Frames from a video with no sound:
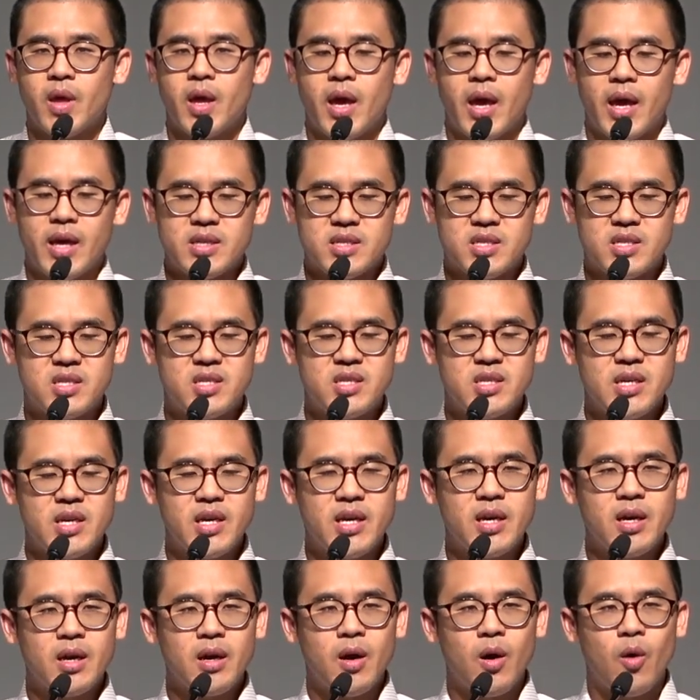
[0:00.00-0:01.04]
It's
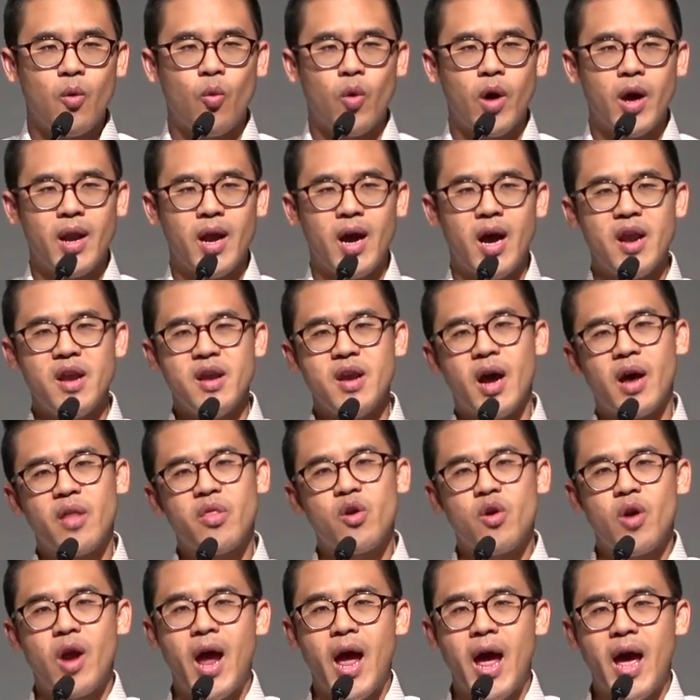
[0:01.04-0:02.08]
seeing what
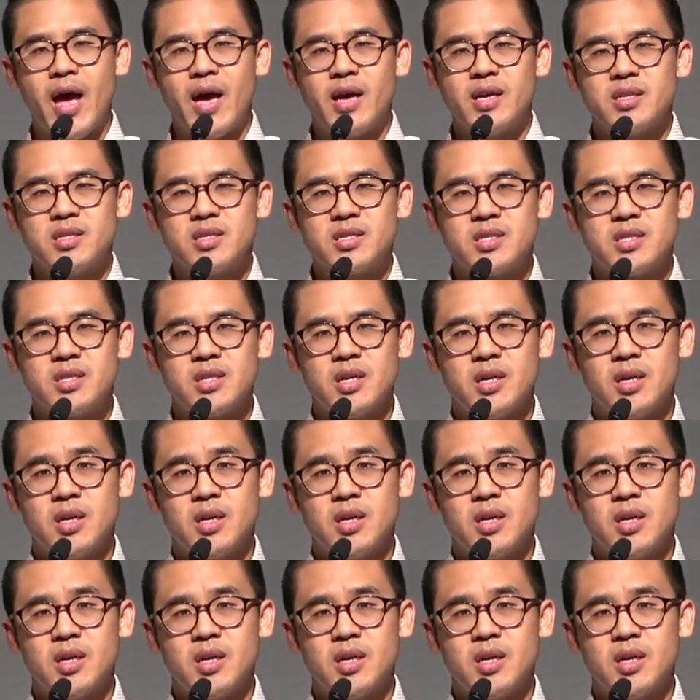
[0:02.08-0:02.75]
another has.